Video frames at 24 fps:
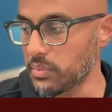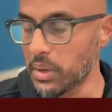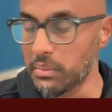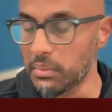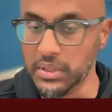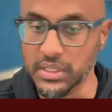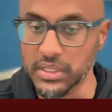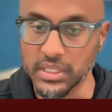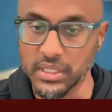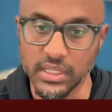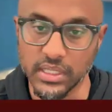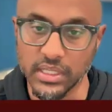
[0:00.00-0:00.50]

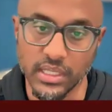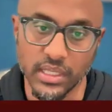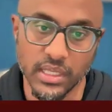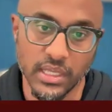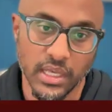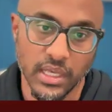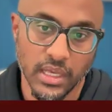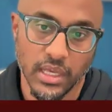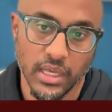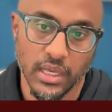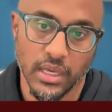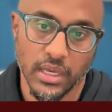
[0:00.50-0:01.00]
publicly
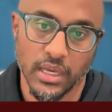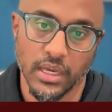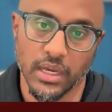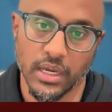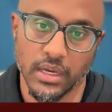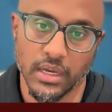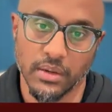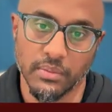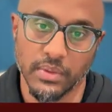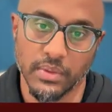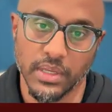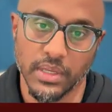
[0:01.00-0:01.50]

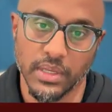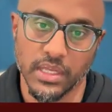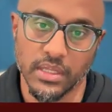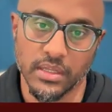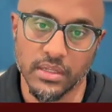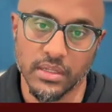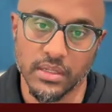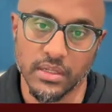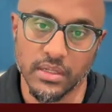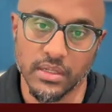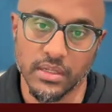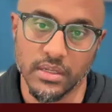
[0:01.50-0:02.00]

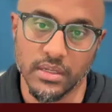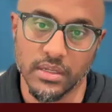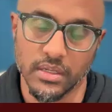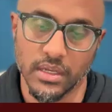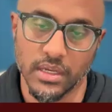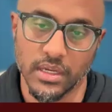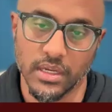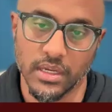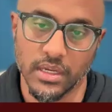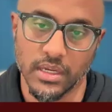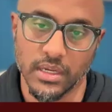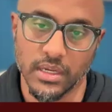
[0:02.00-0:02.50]
in
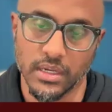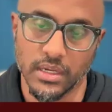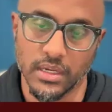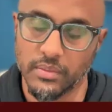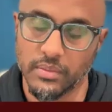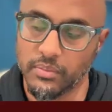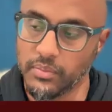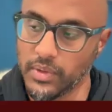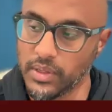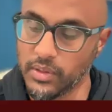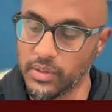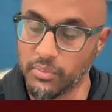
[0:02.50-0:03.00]

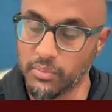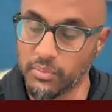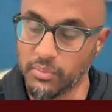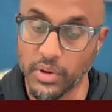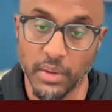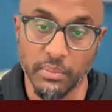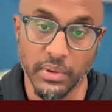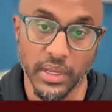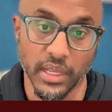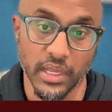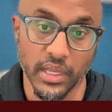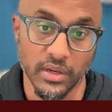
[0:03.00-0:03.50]
the
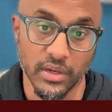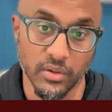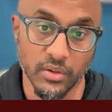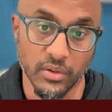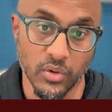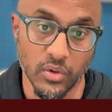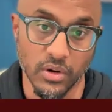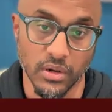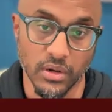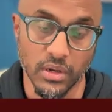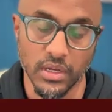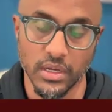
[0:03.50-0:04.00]
propaganda
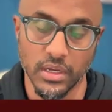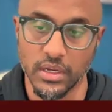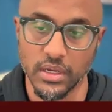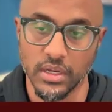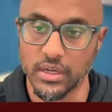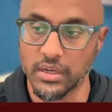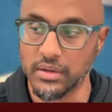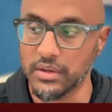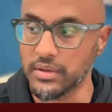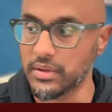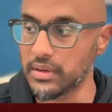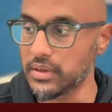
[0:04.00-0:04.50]
war
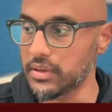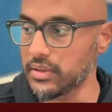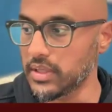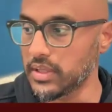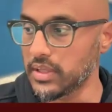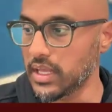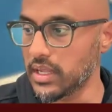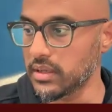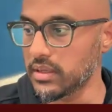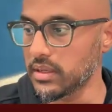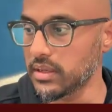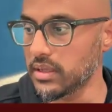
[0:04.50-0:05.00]

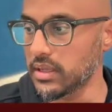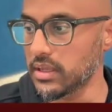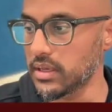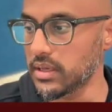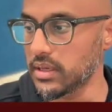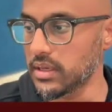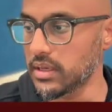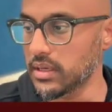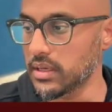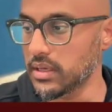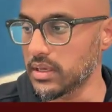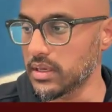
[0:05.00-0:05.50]
that
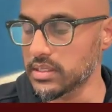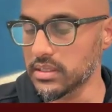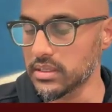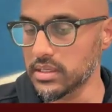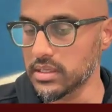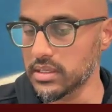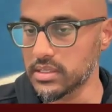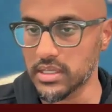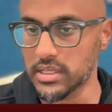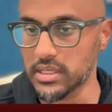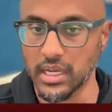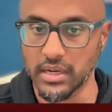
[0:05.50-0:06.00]

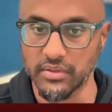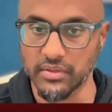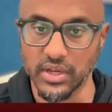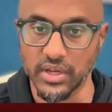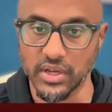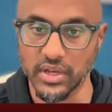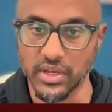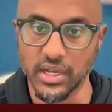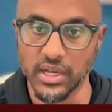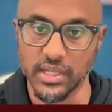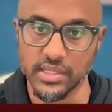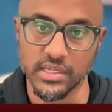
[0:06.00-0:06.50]
is a kind of
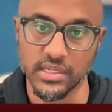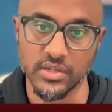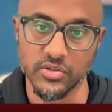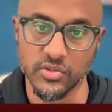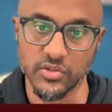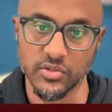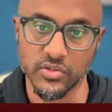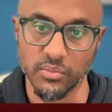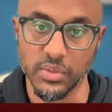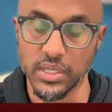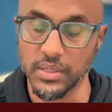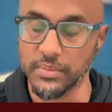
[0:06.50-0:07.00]
a constant
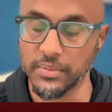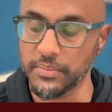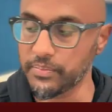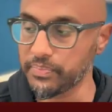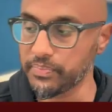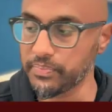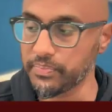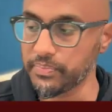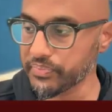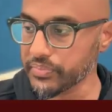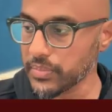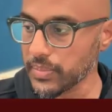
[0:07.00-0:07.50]
drumbeat
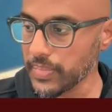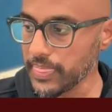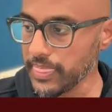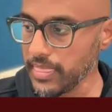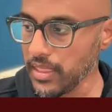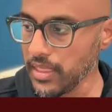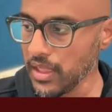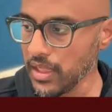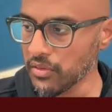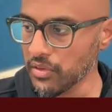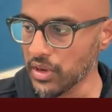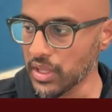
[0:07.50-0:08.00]

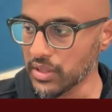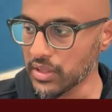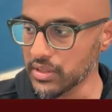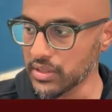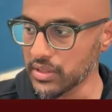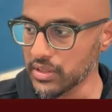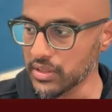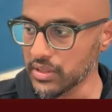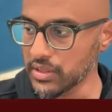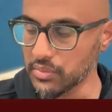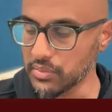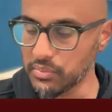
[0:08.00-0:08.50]
around
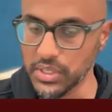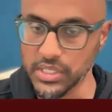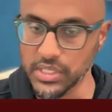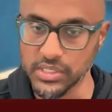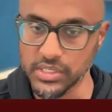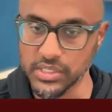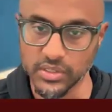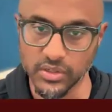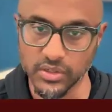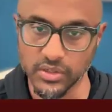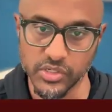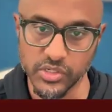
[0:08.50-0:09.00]
the
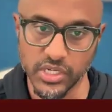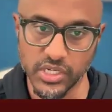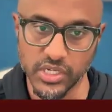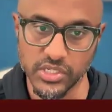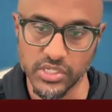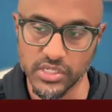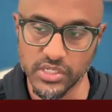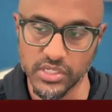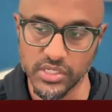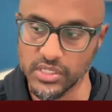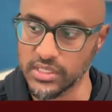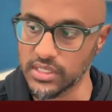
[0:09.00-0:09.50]
peace
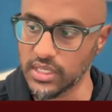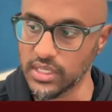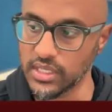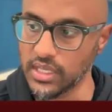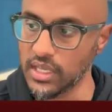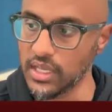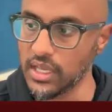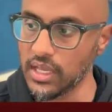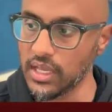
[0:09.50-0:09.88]
negotiations.